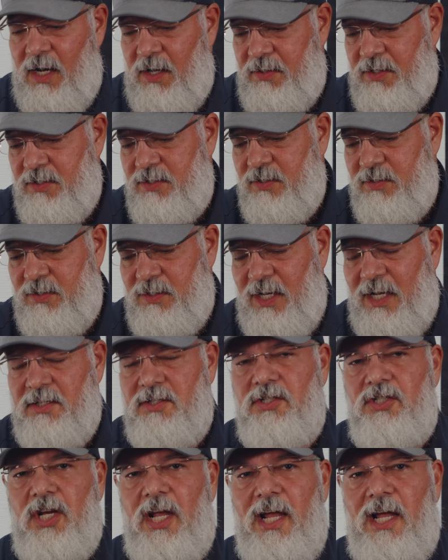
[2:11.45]
This is an
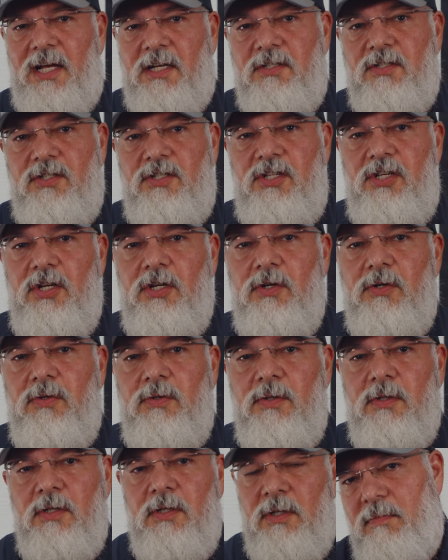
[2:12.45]
SJS2.
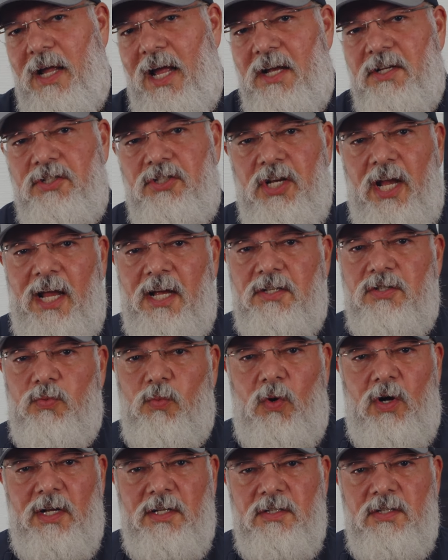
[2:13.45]

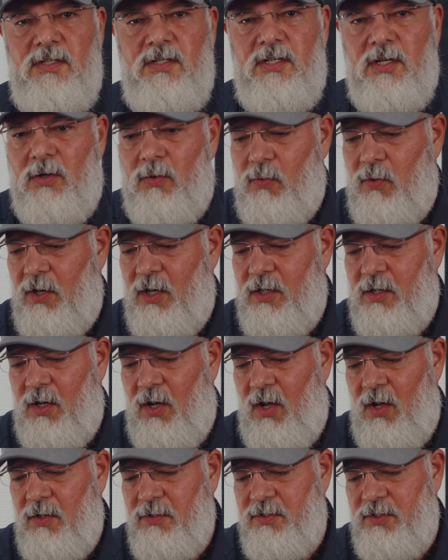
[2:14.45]
SJS1 still work
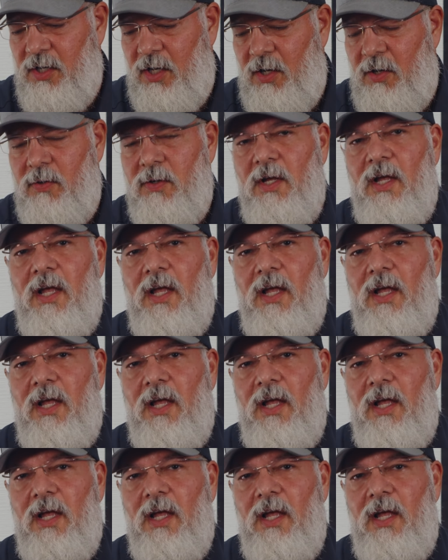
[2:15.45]
also.